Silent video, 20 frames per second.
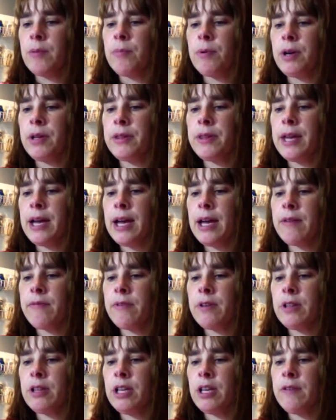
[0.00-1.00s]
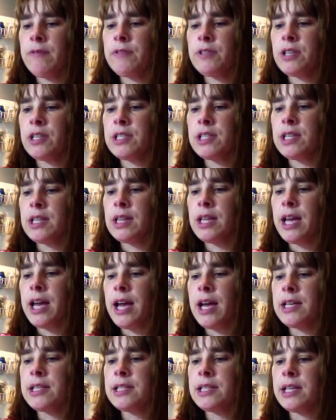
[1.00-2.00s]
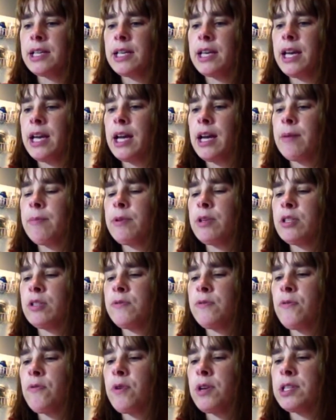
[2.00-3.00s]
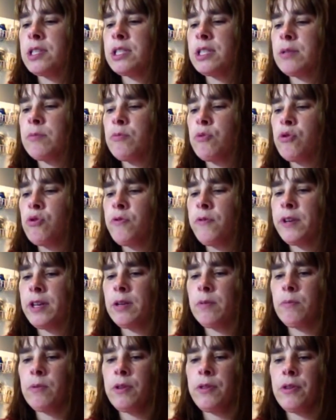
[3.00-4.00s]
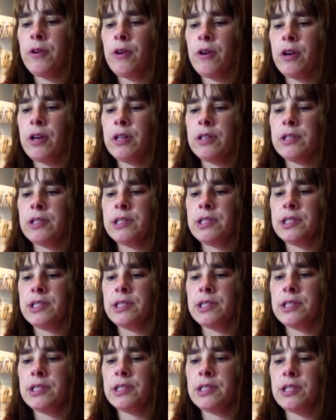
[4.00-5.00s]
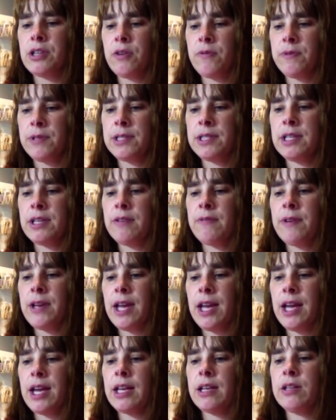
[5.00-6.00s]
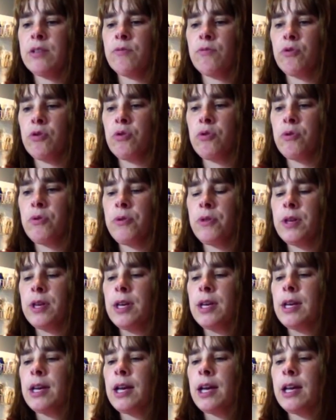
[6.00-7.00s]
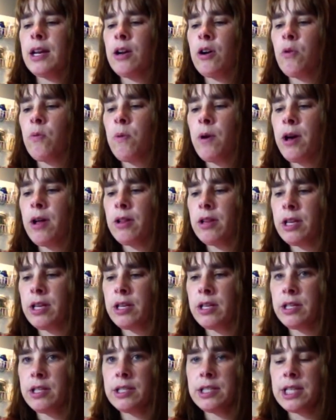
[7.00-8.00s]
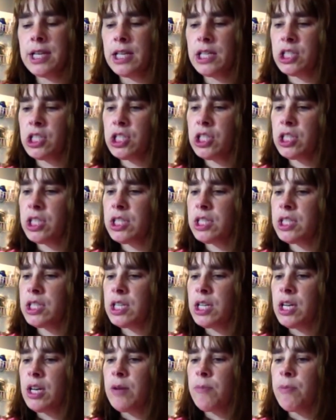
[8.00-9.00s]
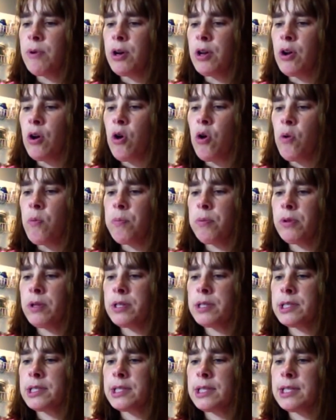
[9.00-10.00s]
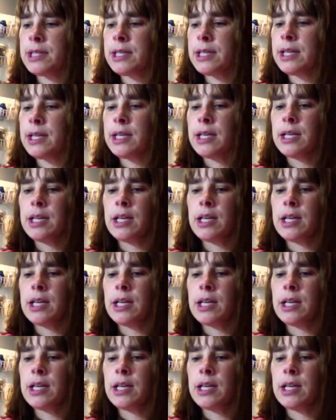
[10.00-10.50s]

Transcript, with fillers: But that relief doesn't last, and Cam is forced to move in with her conservative Aunt Ruth and her well intentioned but hopelessly